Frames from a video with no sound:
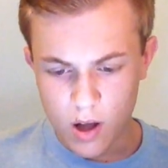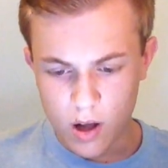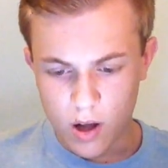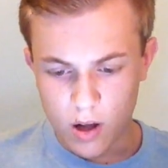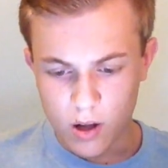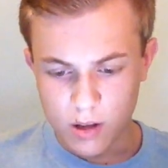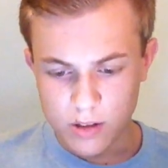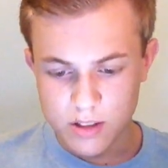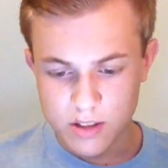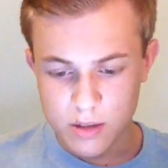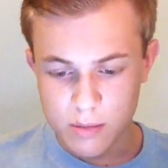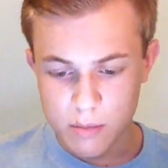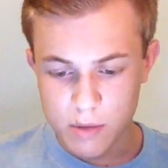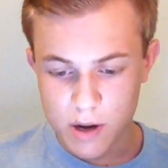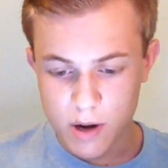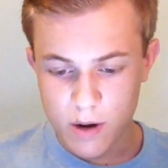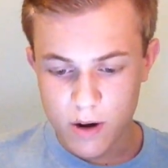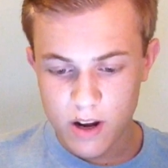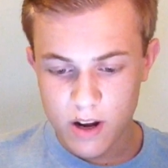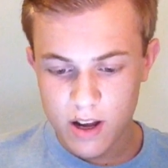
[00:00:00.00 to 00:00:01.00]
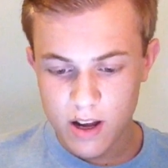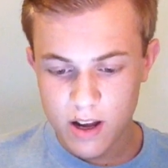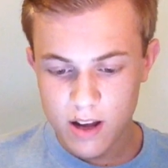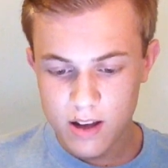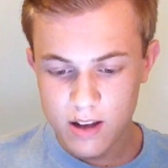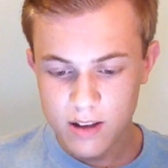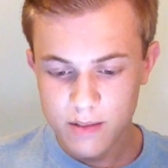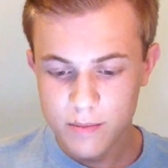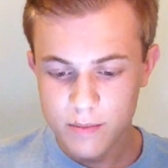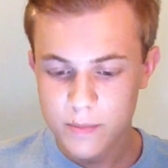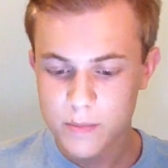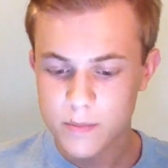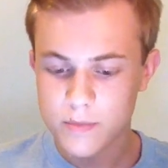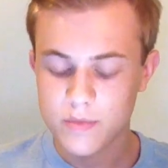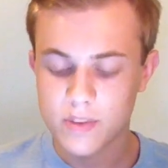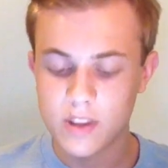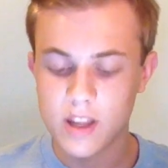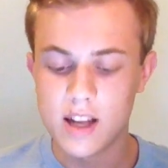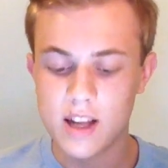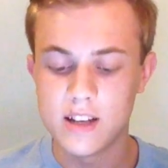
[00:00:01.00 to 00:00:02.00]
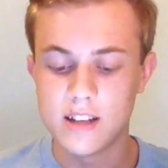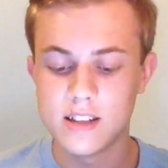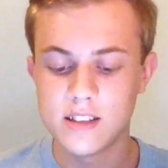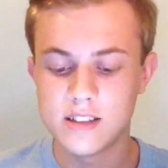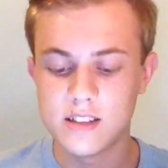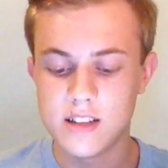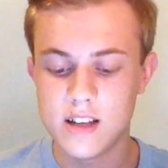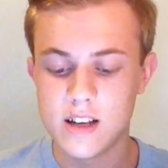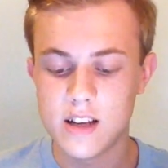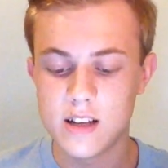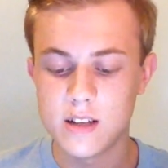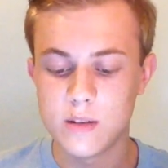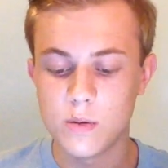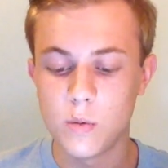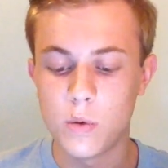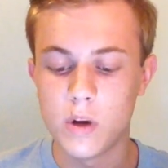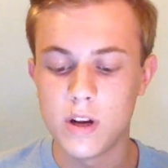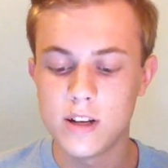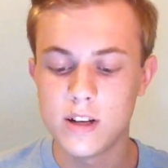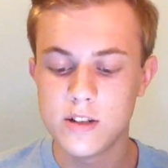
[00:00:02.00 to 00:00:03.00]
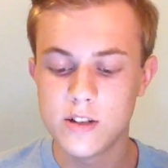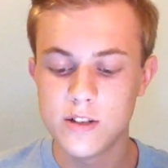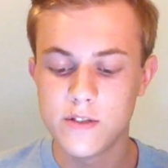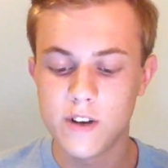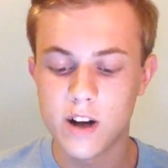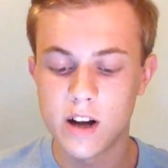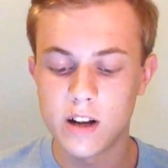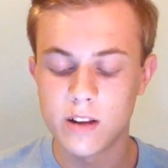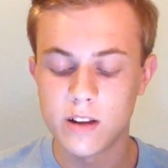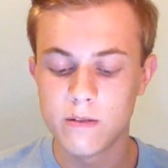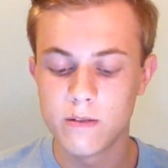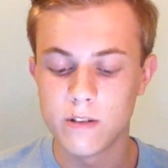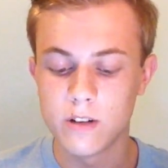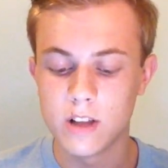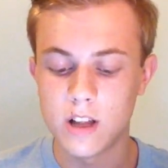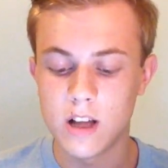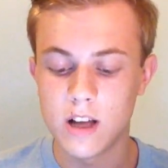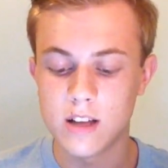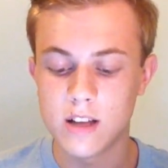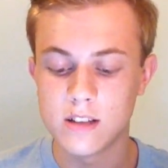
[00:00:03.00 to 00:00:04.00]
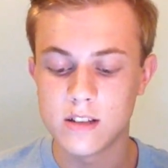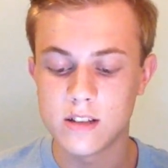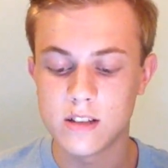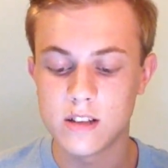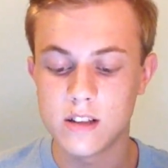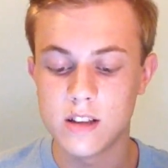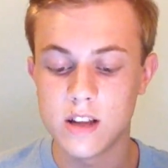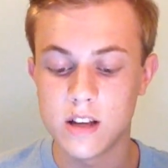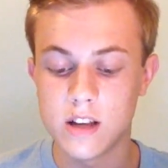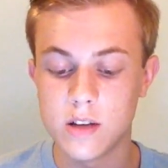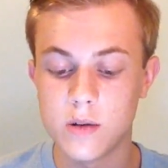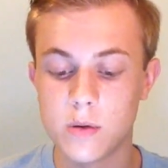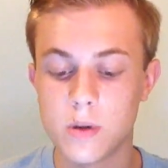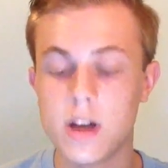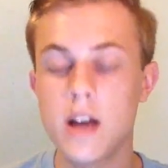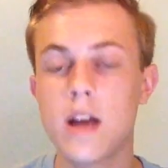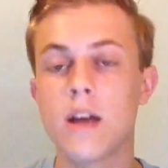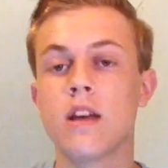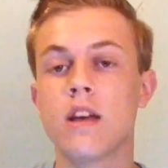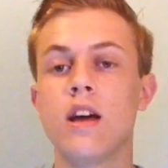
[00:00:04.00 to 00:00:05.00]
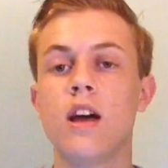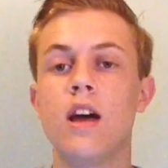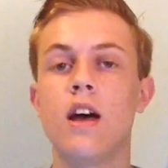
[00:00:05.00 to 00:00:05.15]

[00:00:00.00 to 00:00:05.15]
Altamari, and it said, "When did you finally realize that you were gay?"